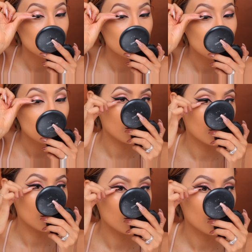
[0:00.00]

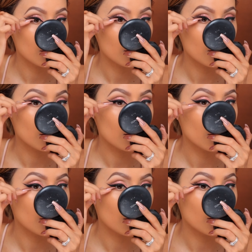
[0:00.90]
Nothing is said.